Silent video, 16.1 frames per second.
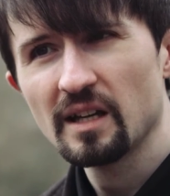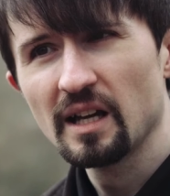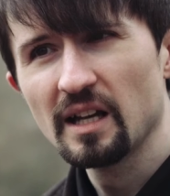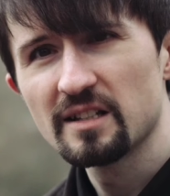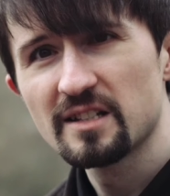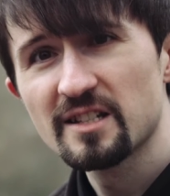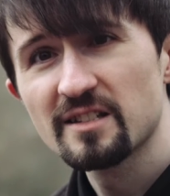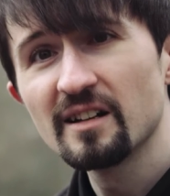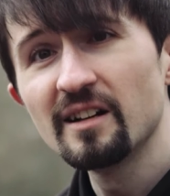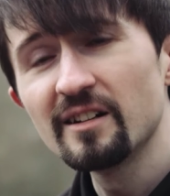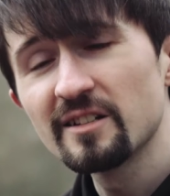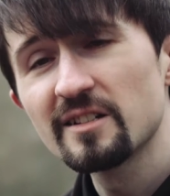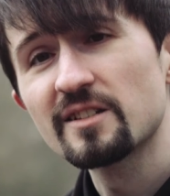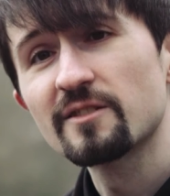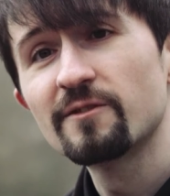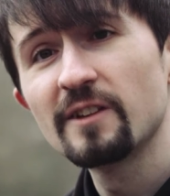Its star
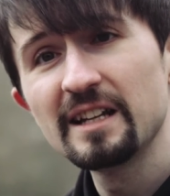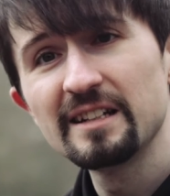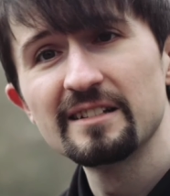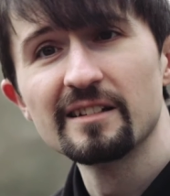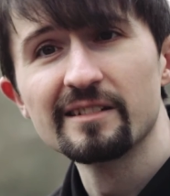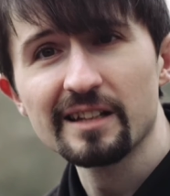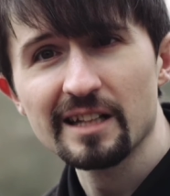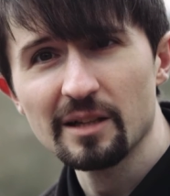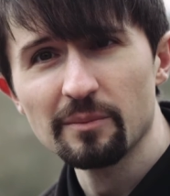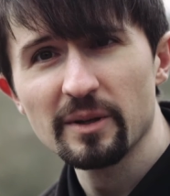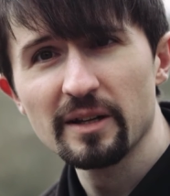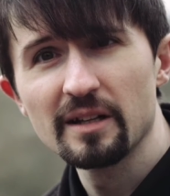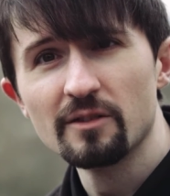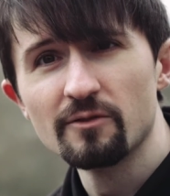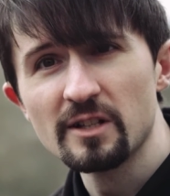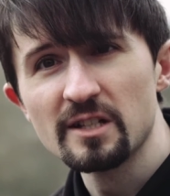has faded a little
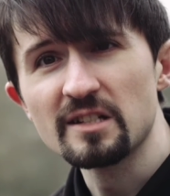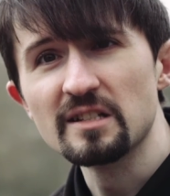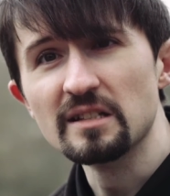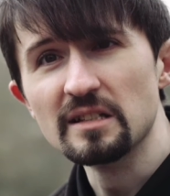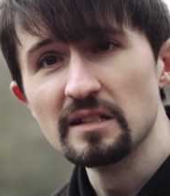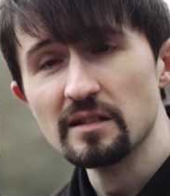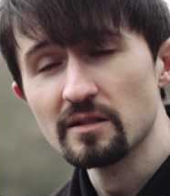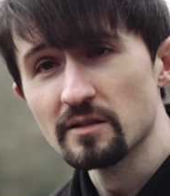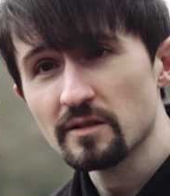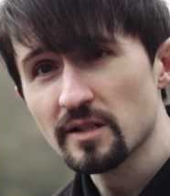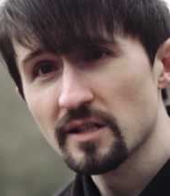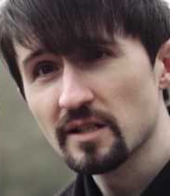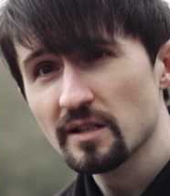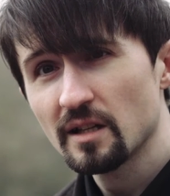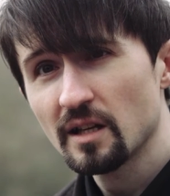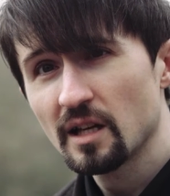bit in recent
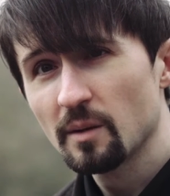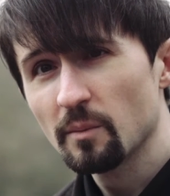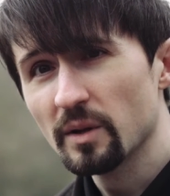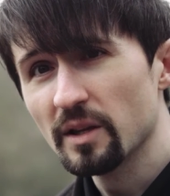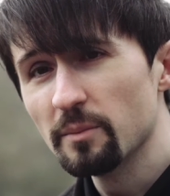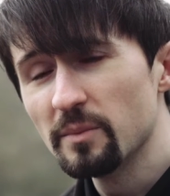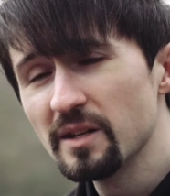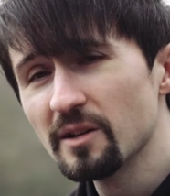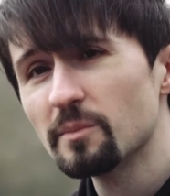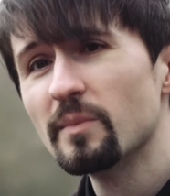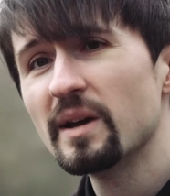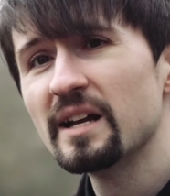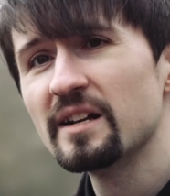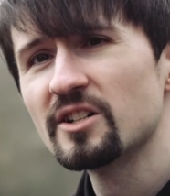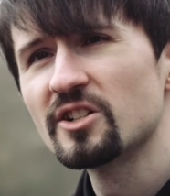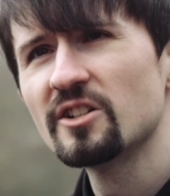years, but the mere
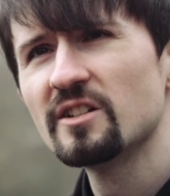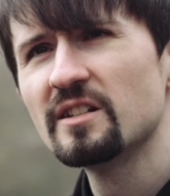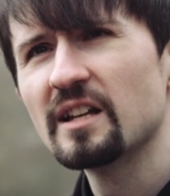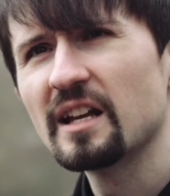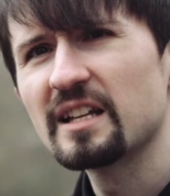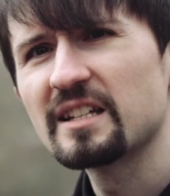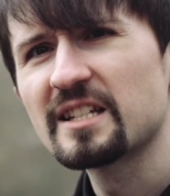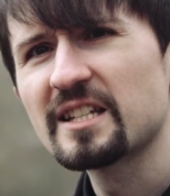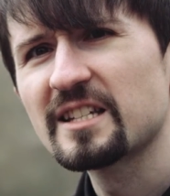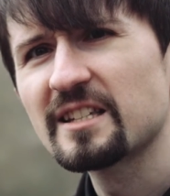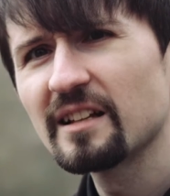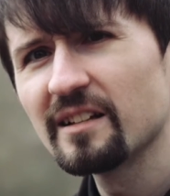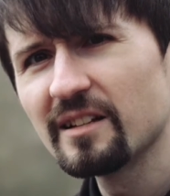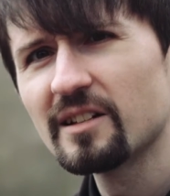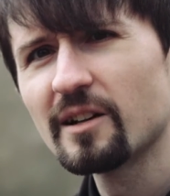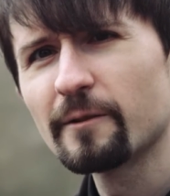mention is
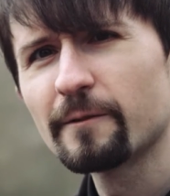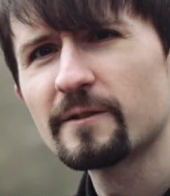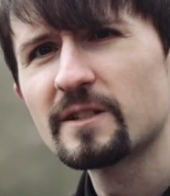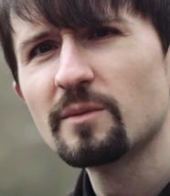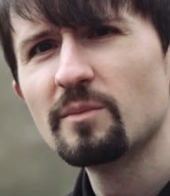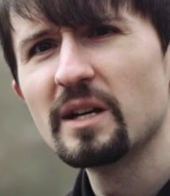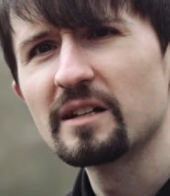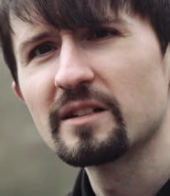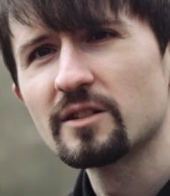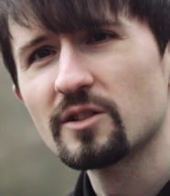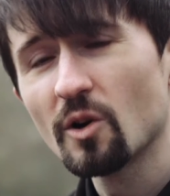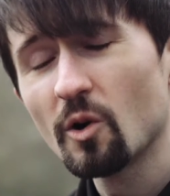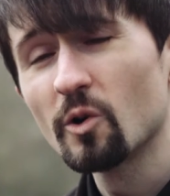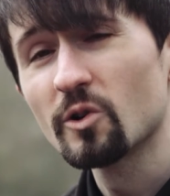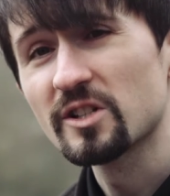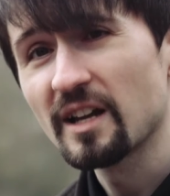still enough to make
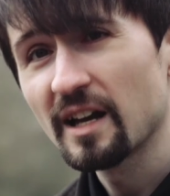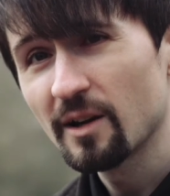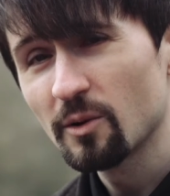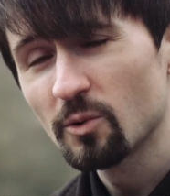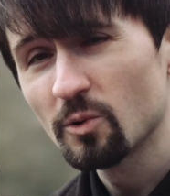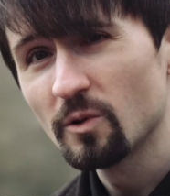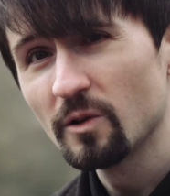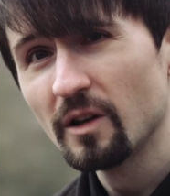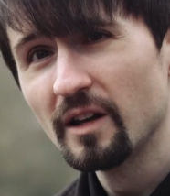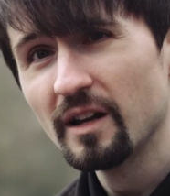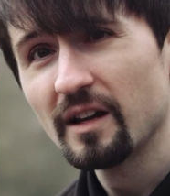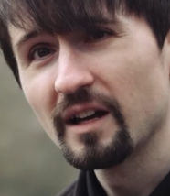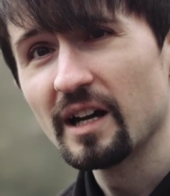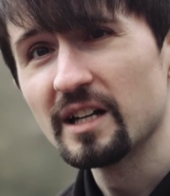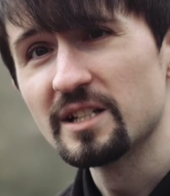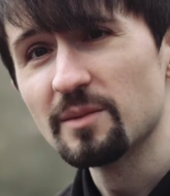dogs howl
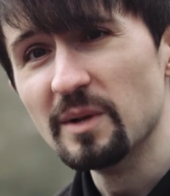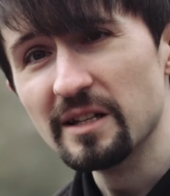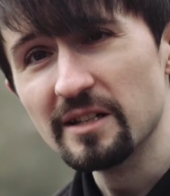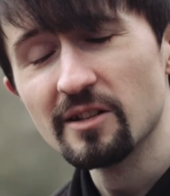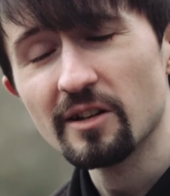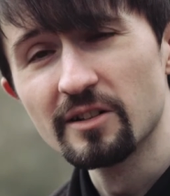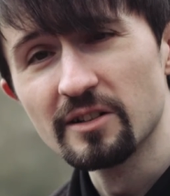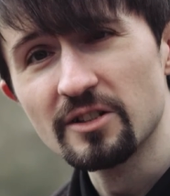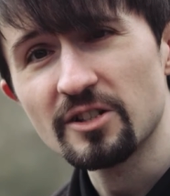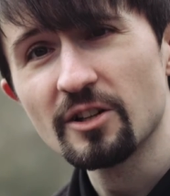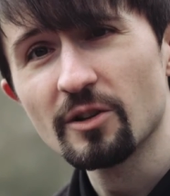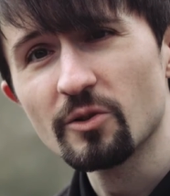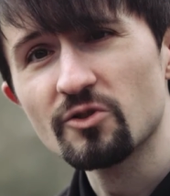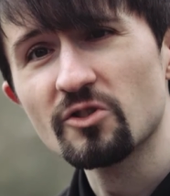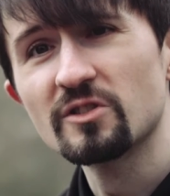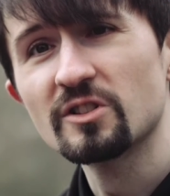and to make young
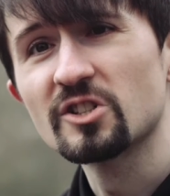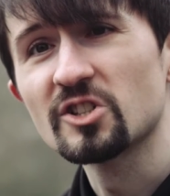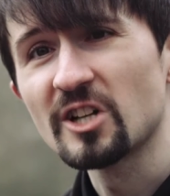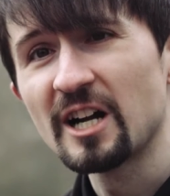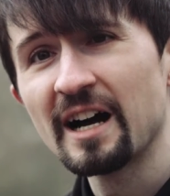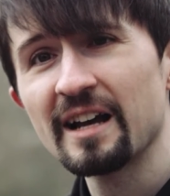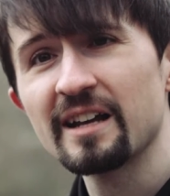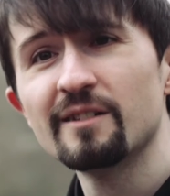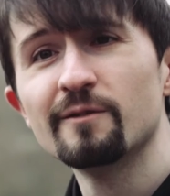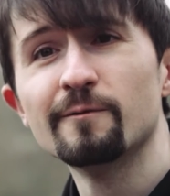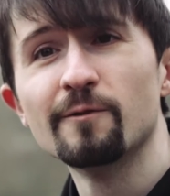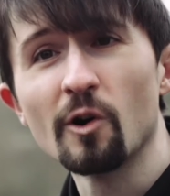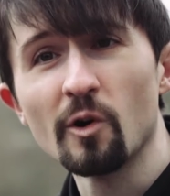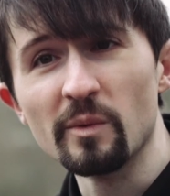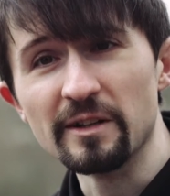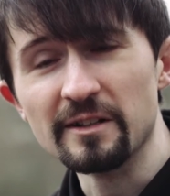children cry and
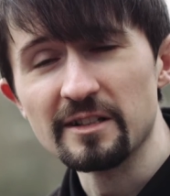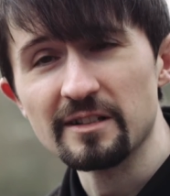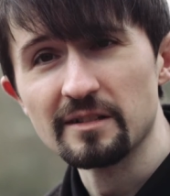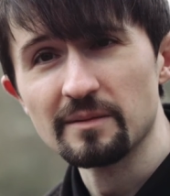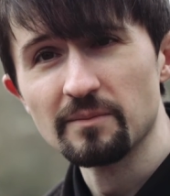vomit.